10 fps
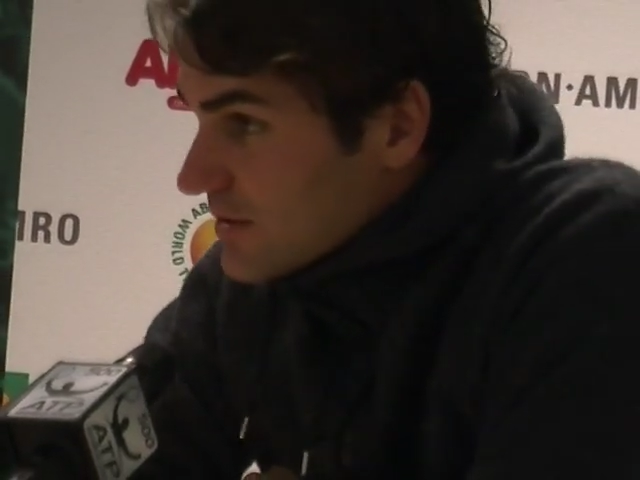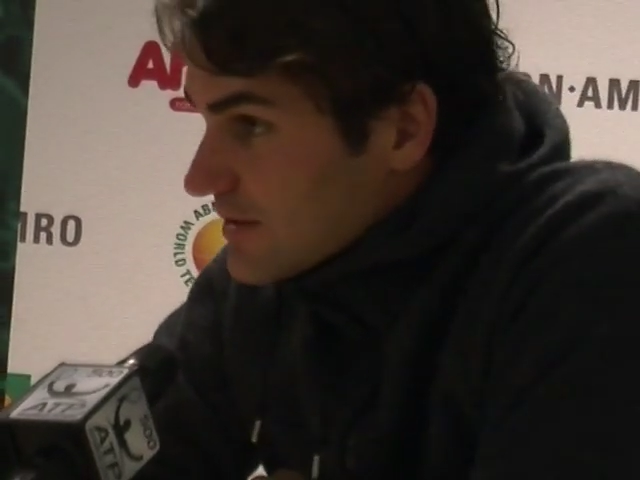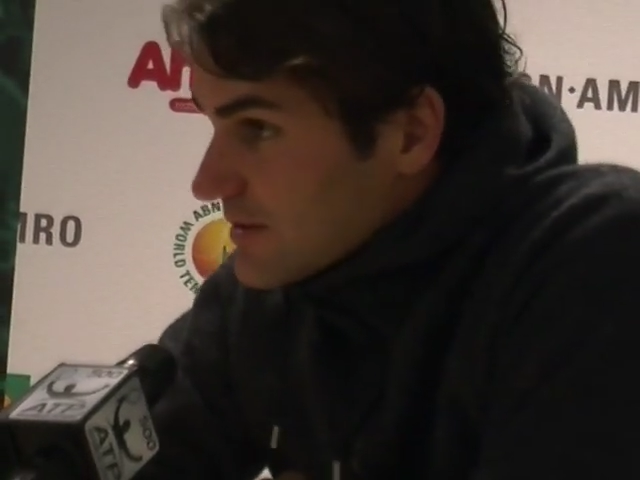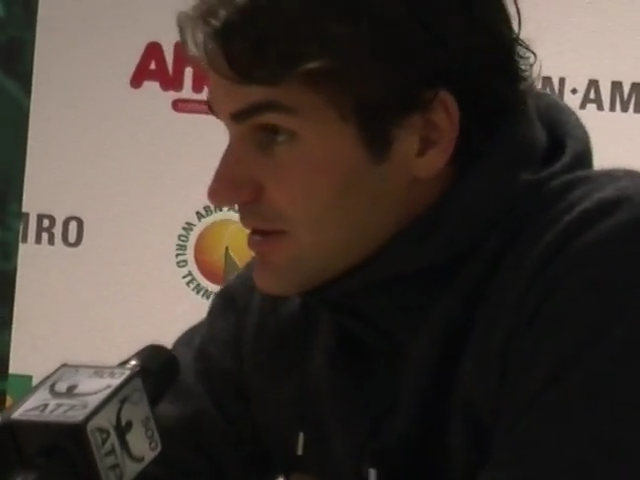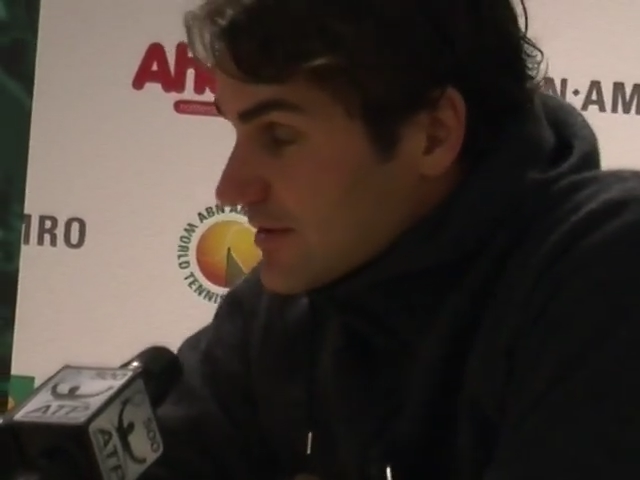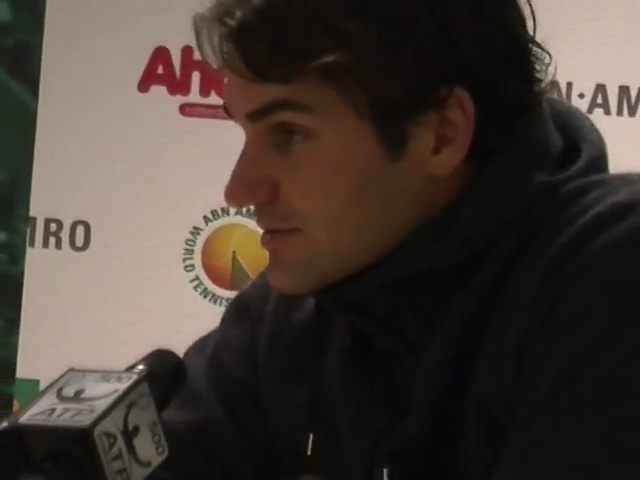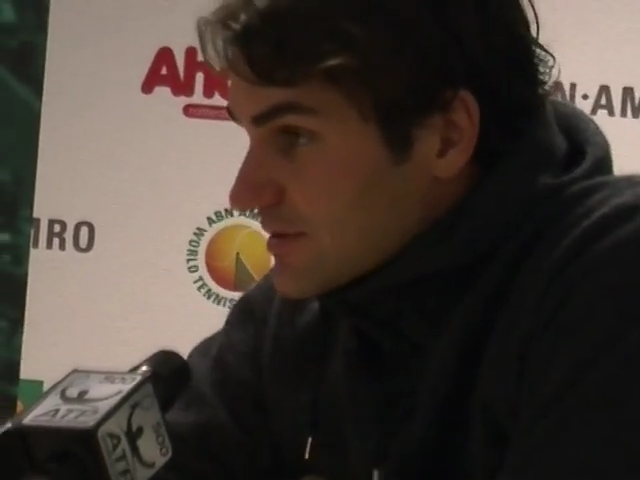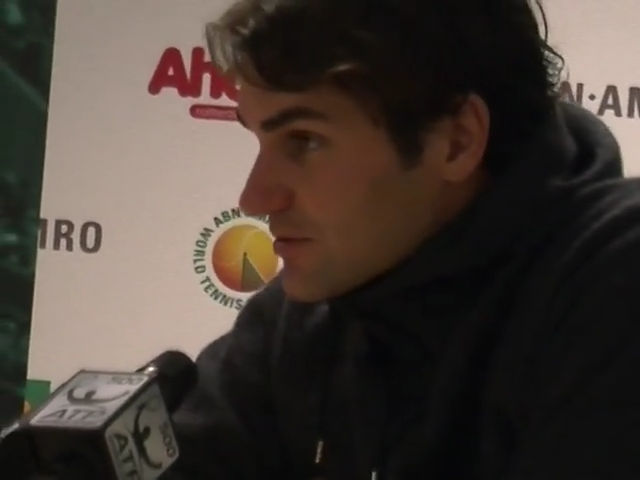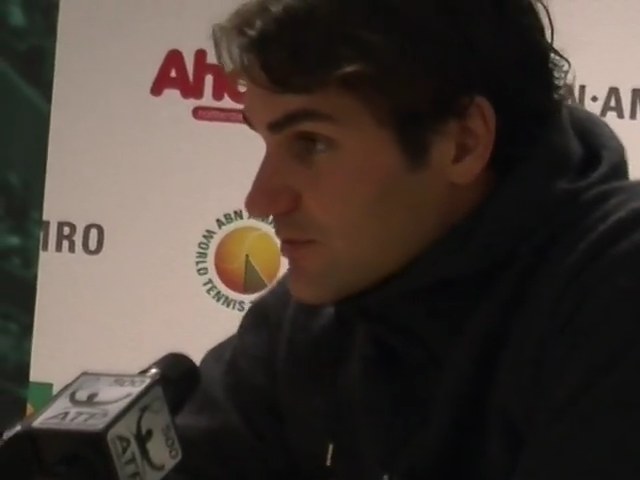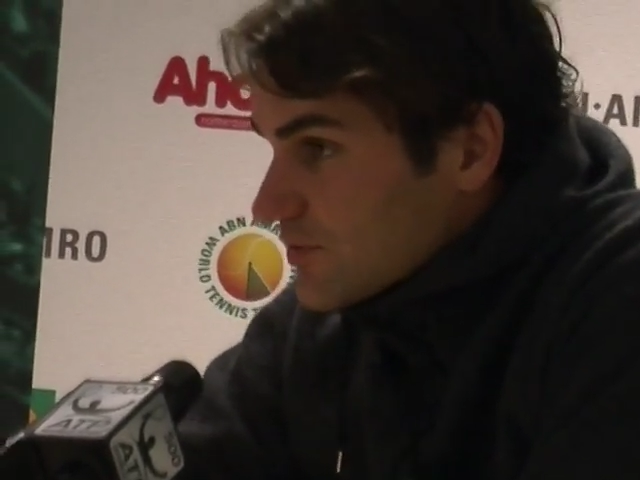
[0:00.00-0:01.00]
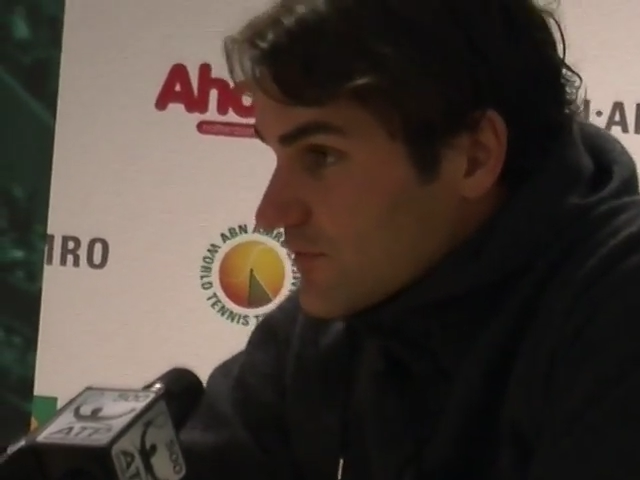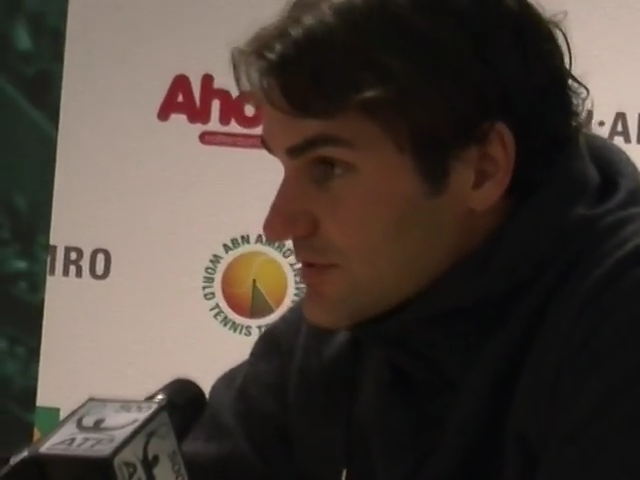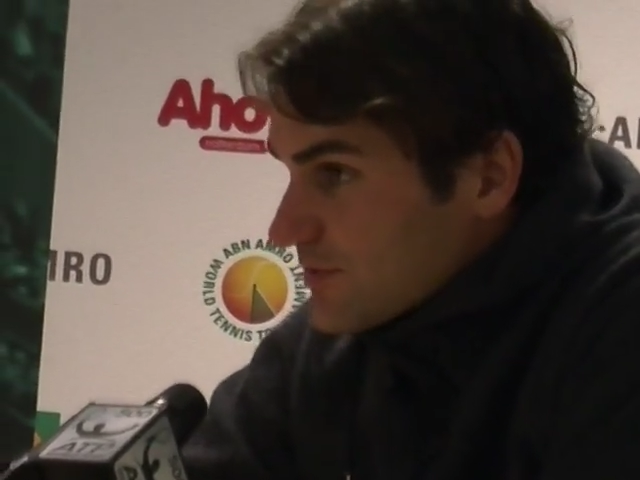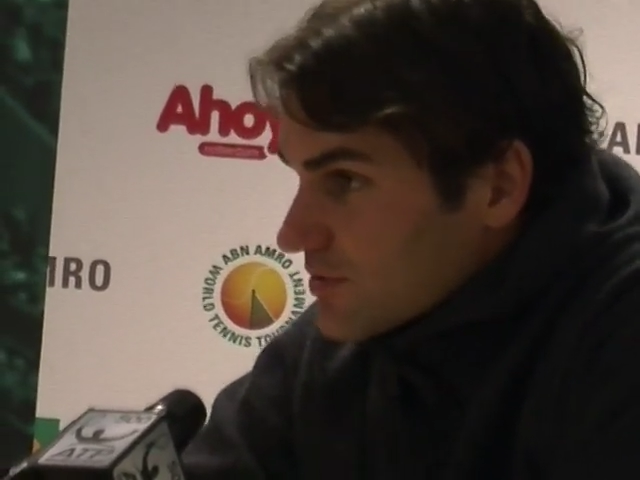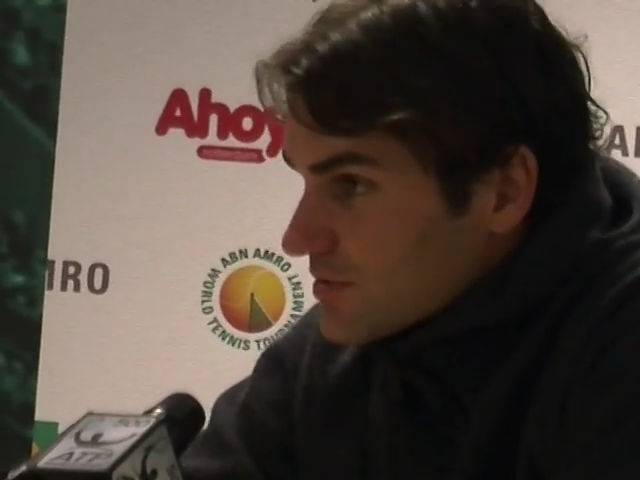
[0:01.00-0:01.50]
He doesn't need to prove his
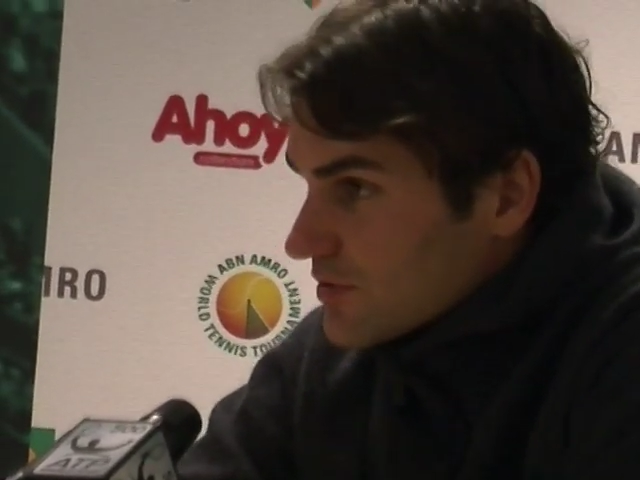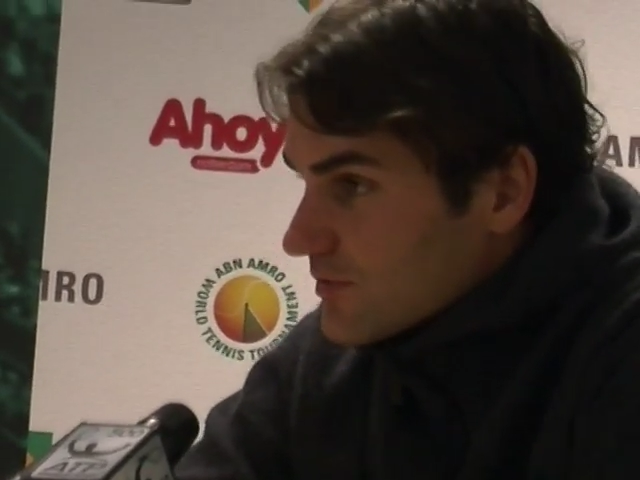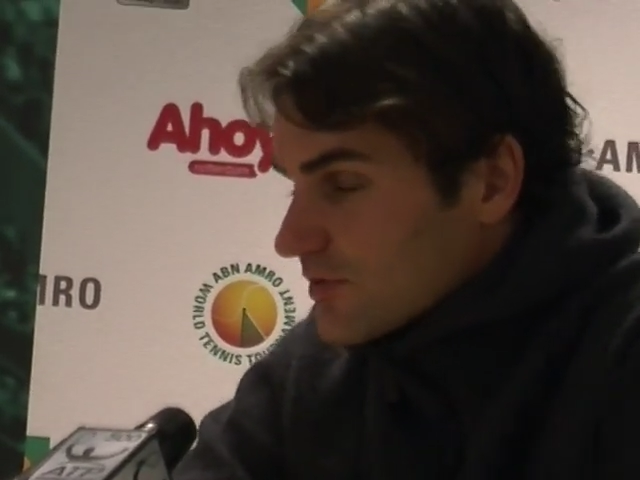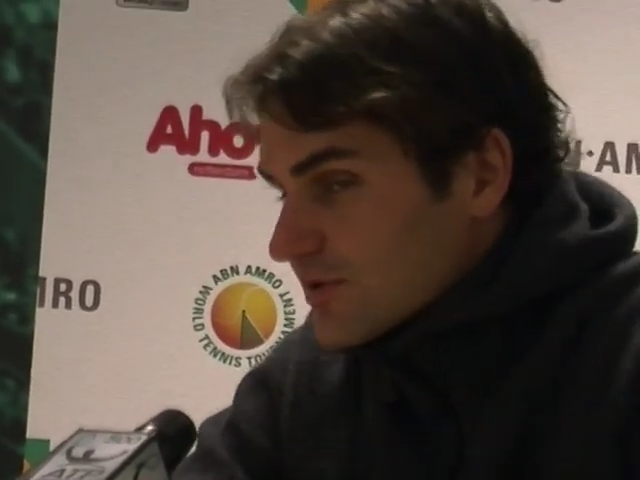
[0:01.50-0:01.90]
point no more.